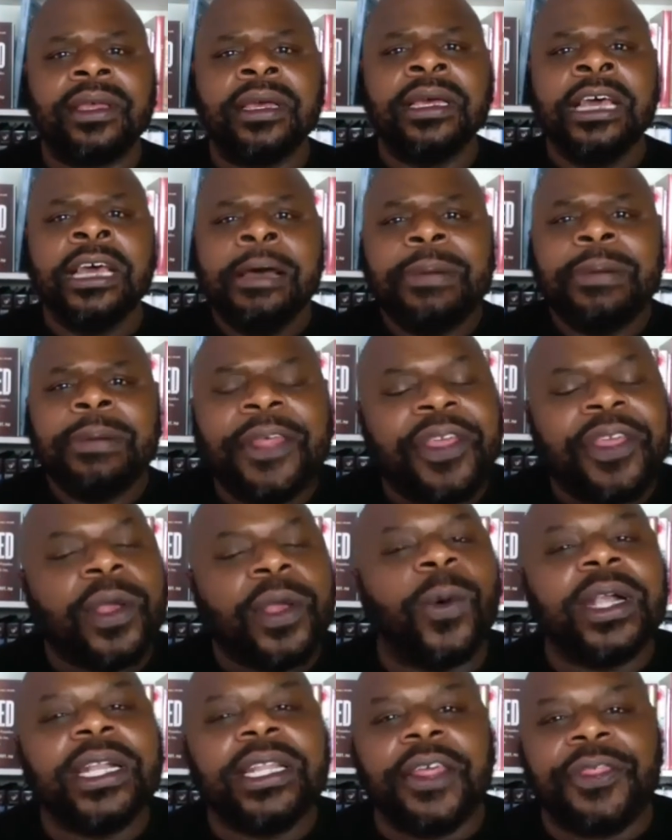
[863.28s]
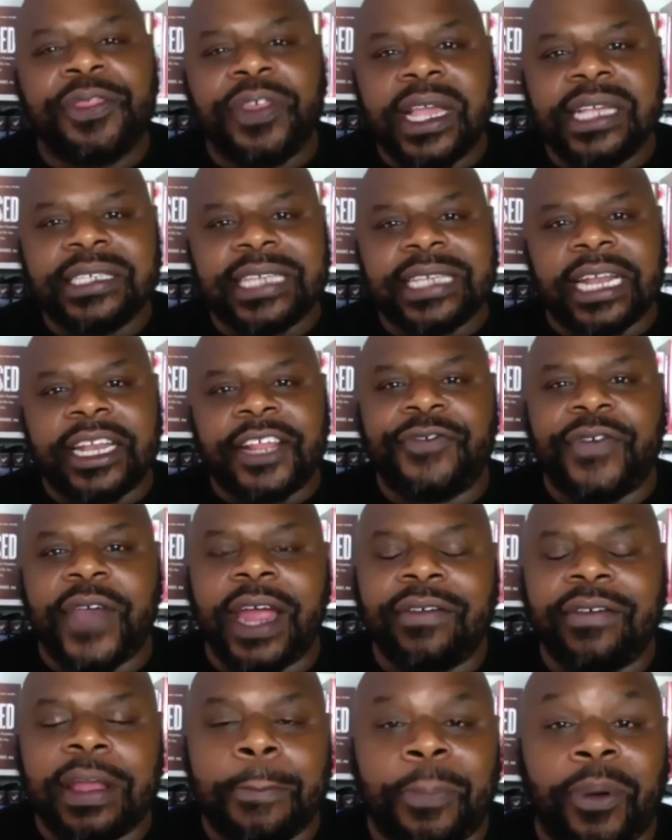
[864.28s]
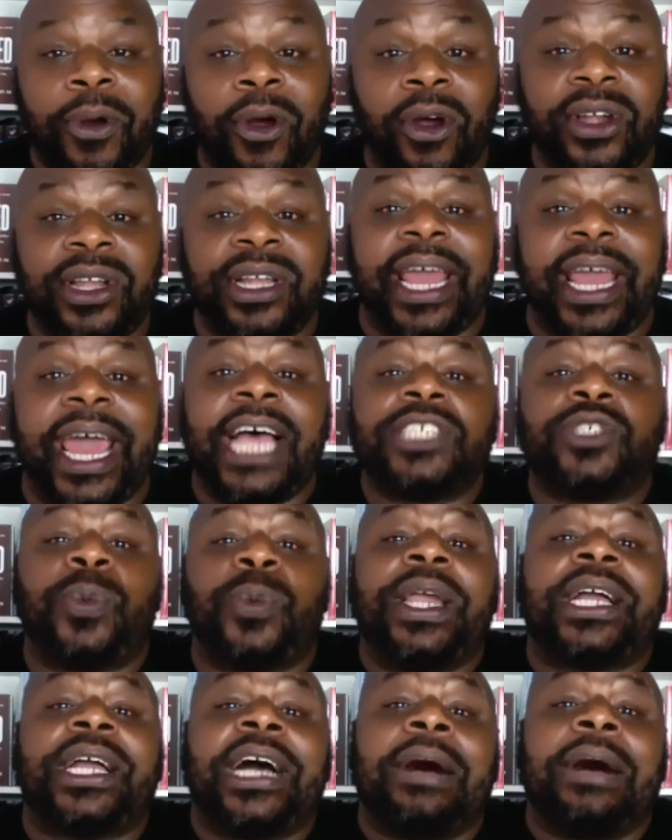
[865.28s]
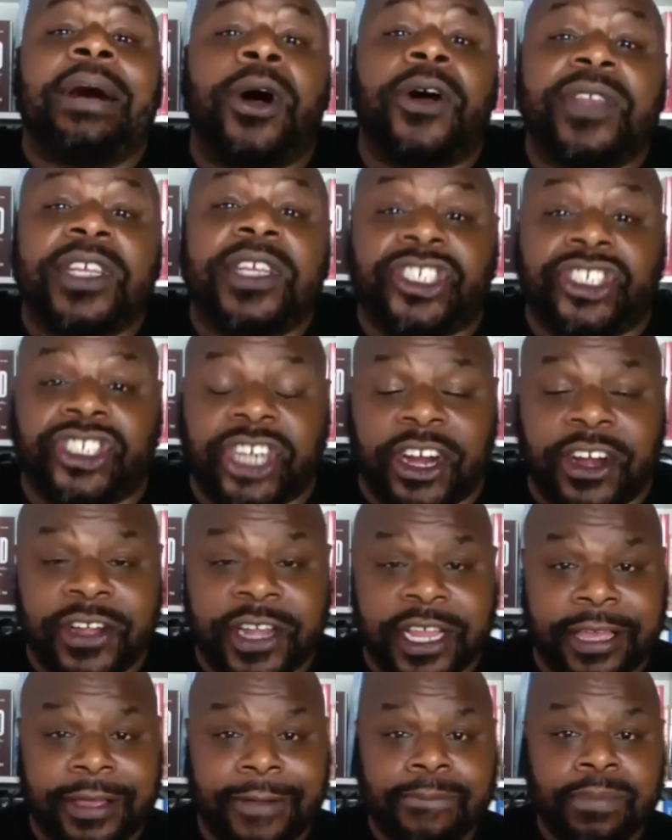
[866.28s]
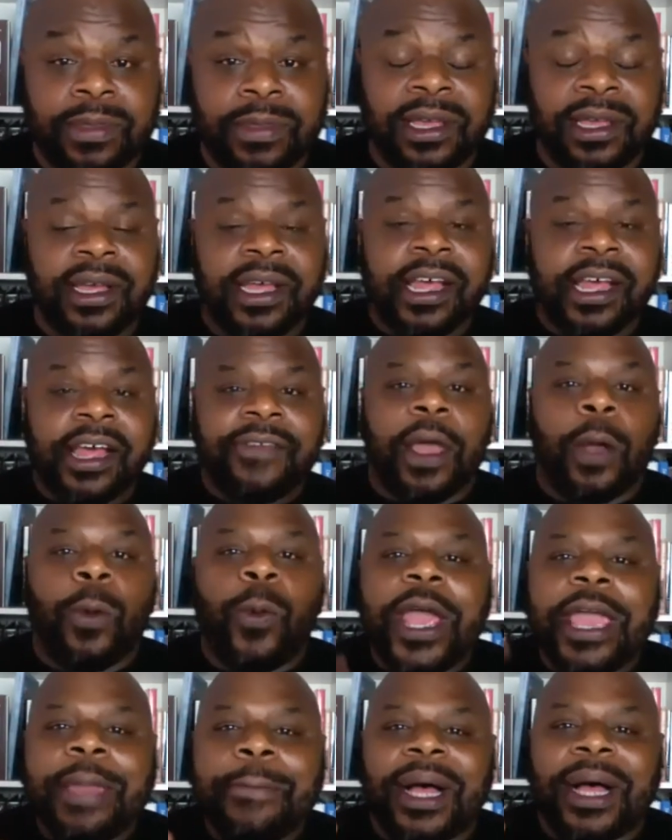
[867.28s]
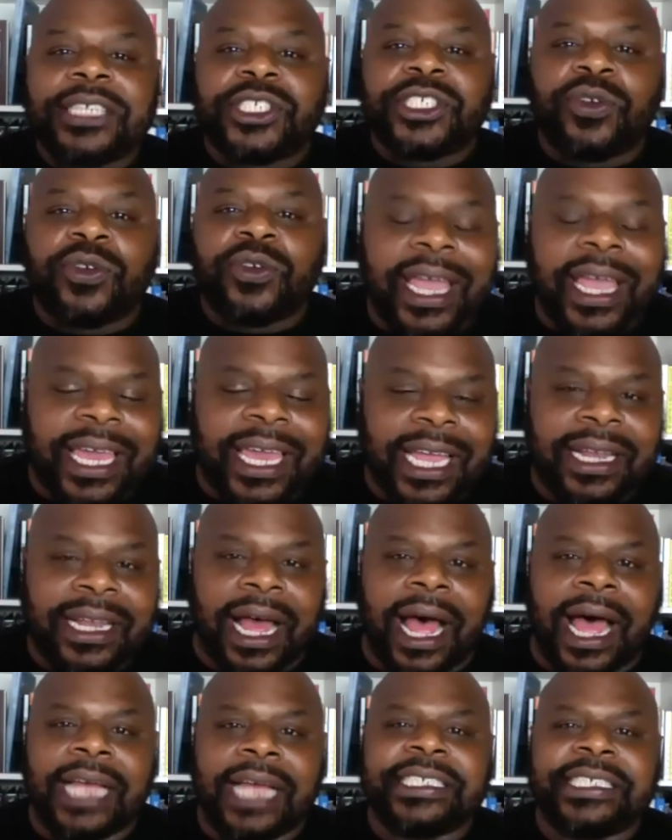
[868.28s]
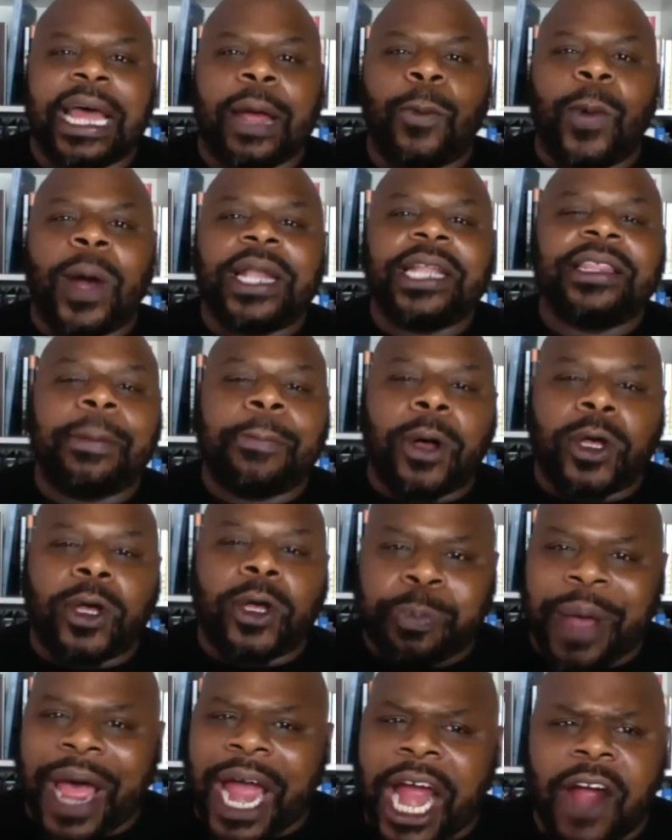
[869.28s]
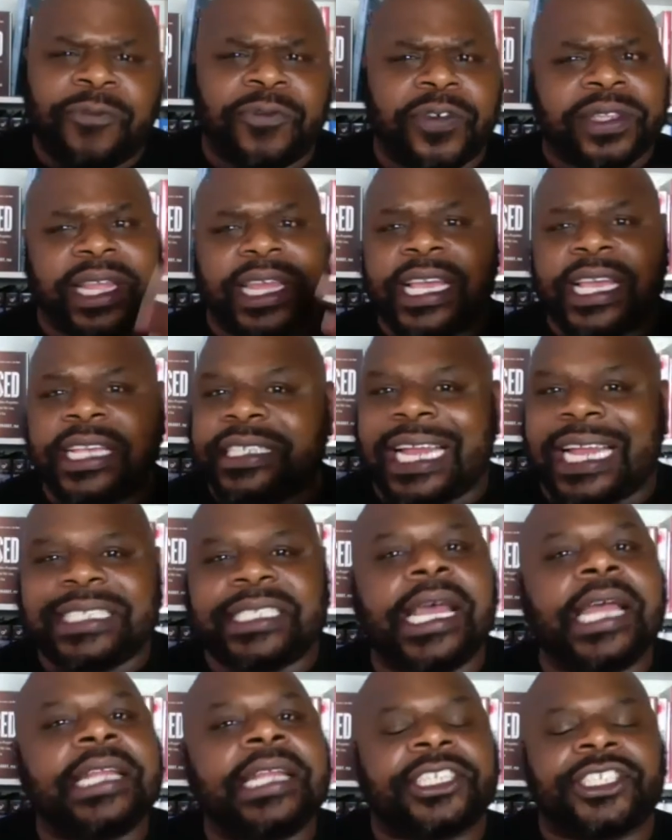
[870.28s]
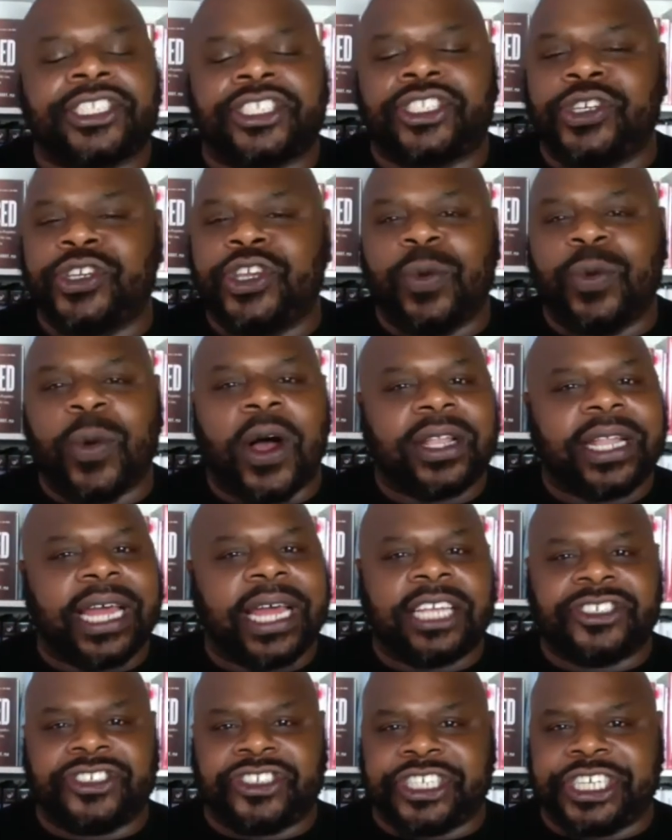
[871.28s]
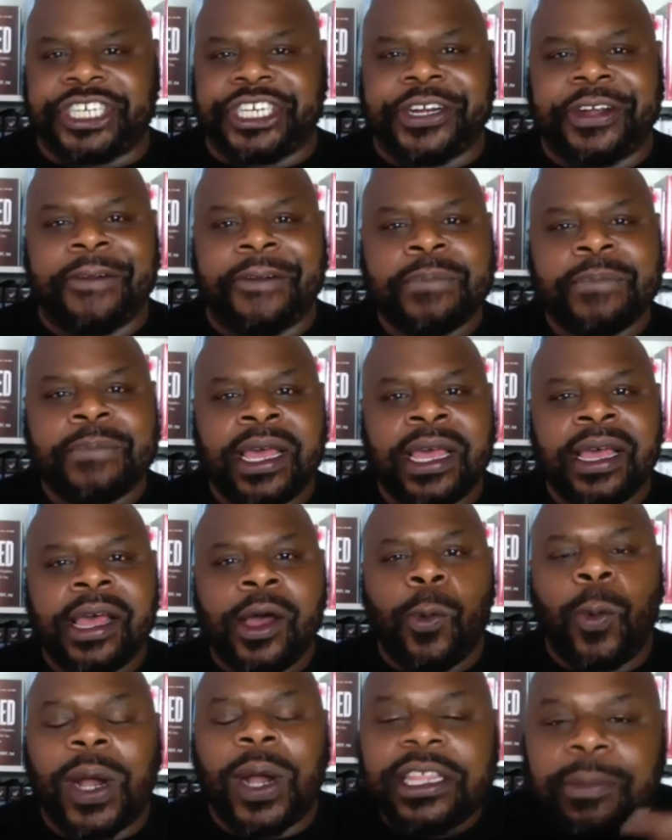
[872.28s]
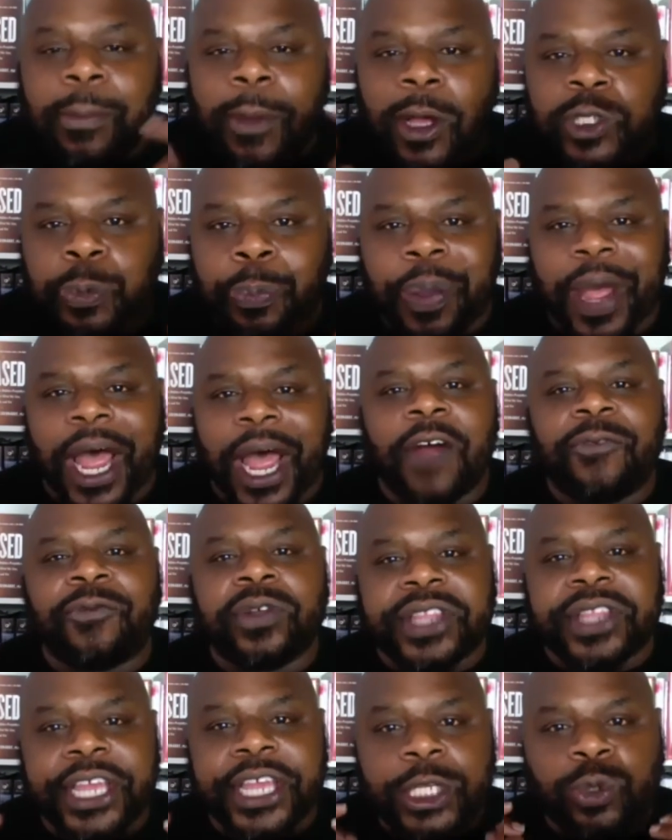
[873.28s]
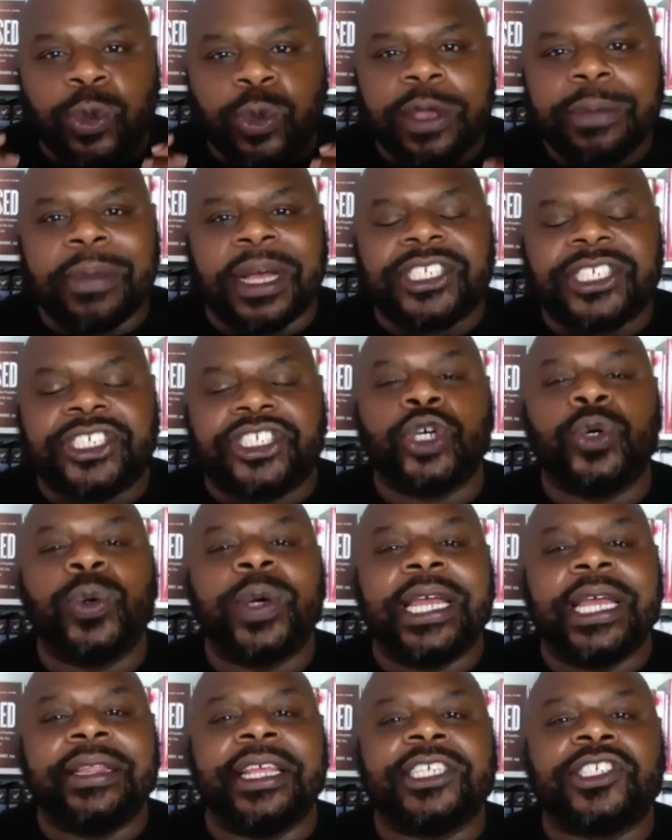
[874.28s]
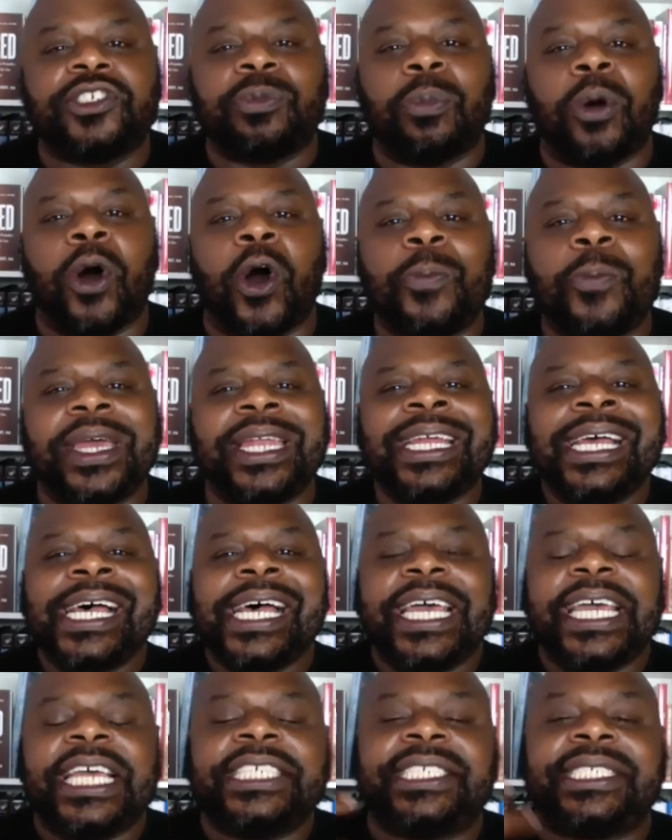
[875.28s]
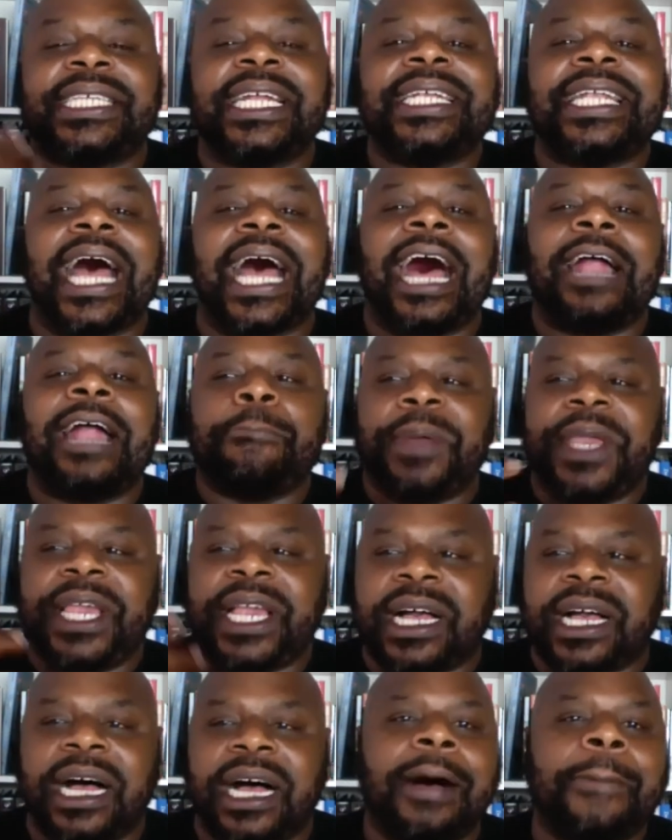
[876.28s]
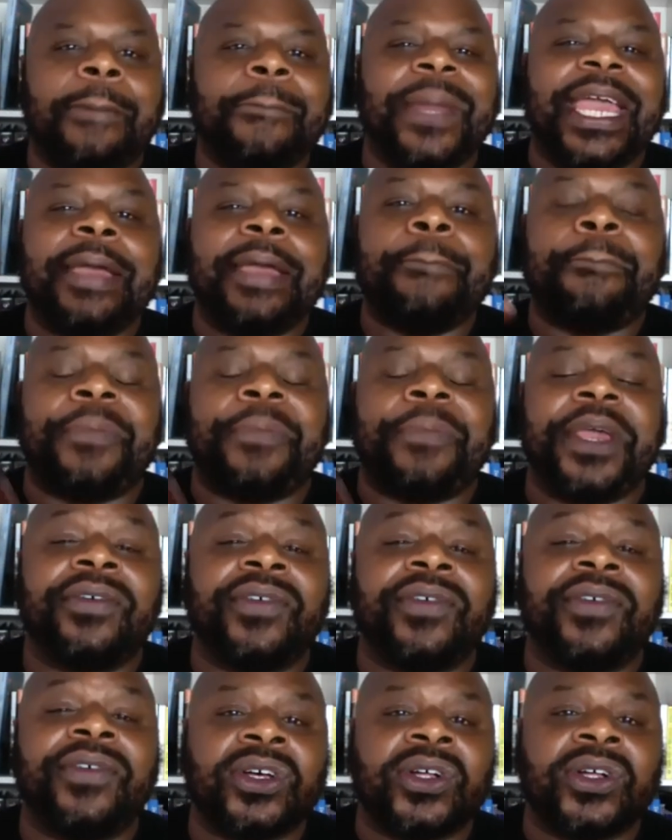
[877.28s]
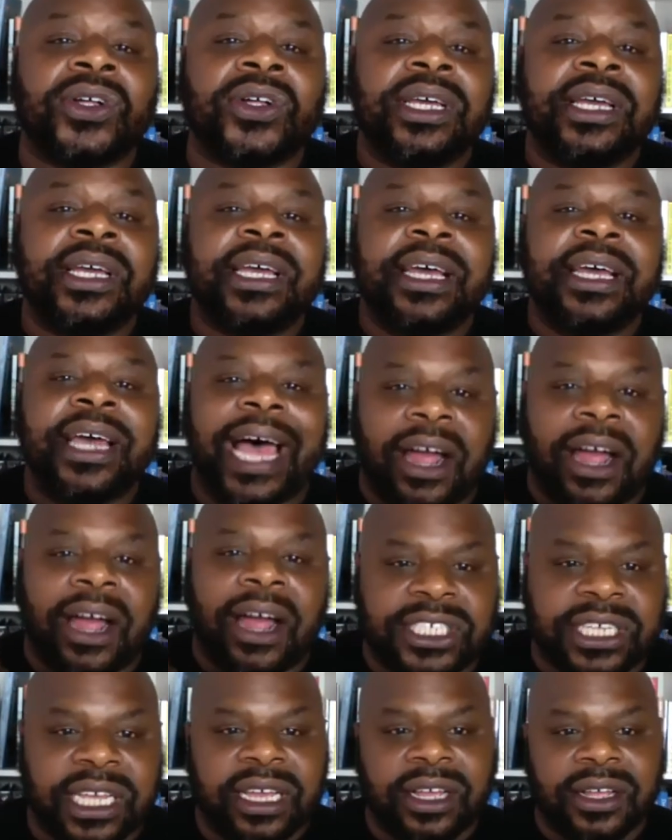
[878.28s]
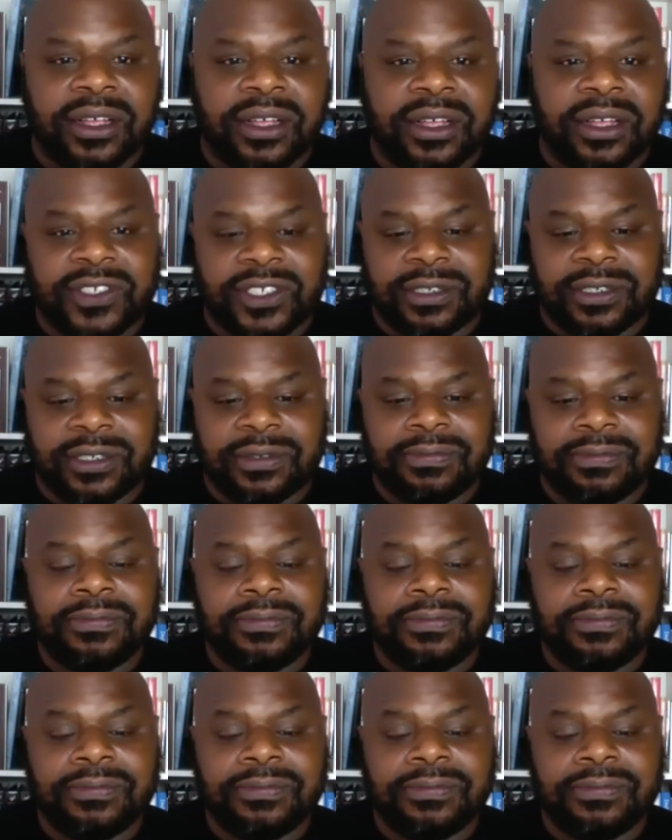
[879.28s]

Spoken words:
But I think one of the things that is very important as we come on this journey, that we must recognize that one of the most powerful things, and I said this to you all last year, one of the most powerful things we must do in this moment is to not become imperial ourselves.